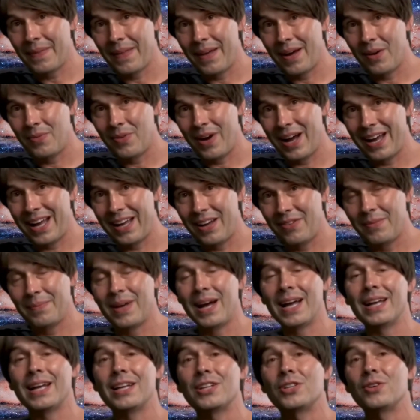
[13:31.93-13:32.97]
A relic of
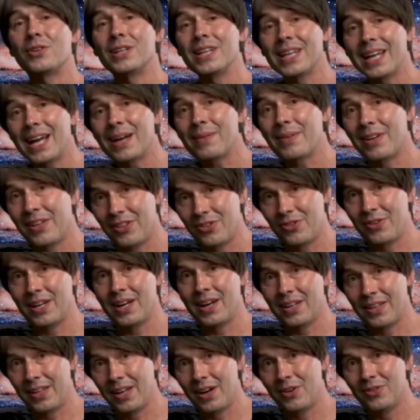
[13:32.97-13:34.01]
planetary chemistry
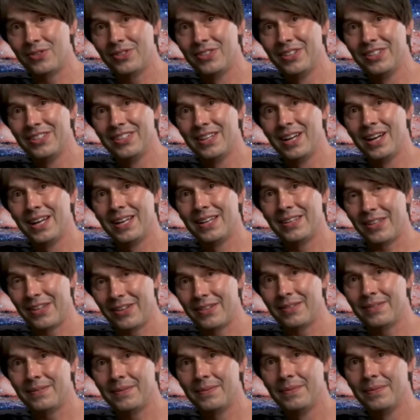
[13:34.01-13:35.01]
unknown to science?